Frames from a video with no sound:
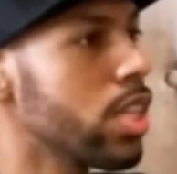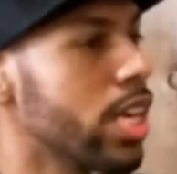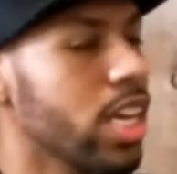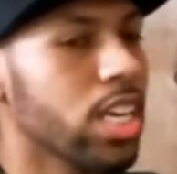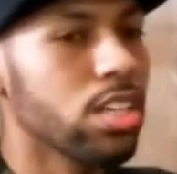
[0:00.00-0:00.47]

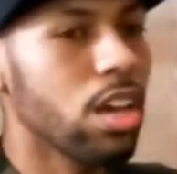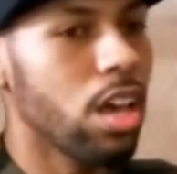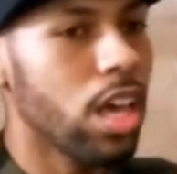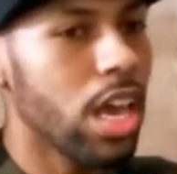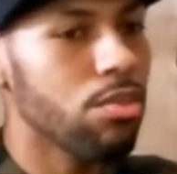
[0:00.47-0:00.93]
Like in
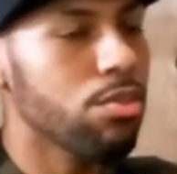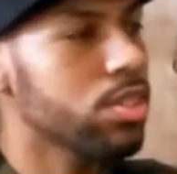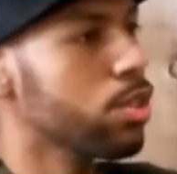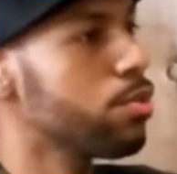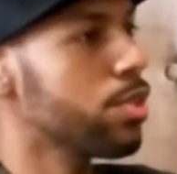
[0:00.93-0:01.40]
every
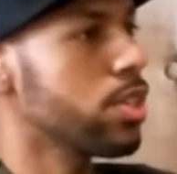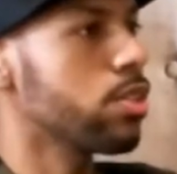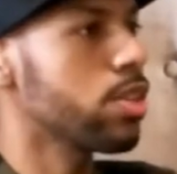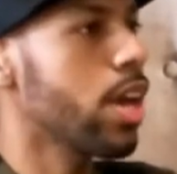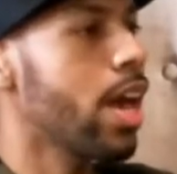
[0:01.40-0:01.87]
single field.
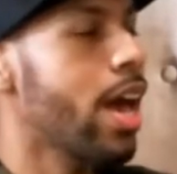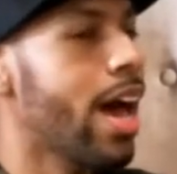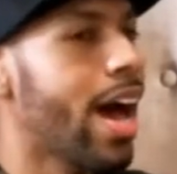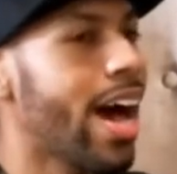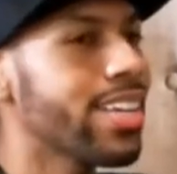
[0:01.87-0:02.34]

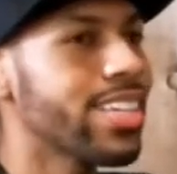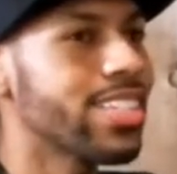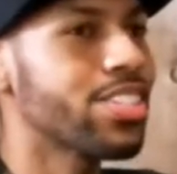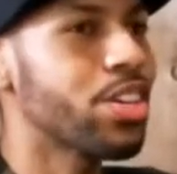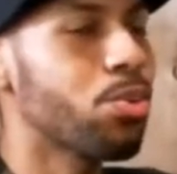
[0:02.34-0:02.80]
I need
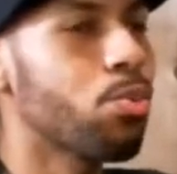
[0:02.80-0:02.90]
to know,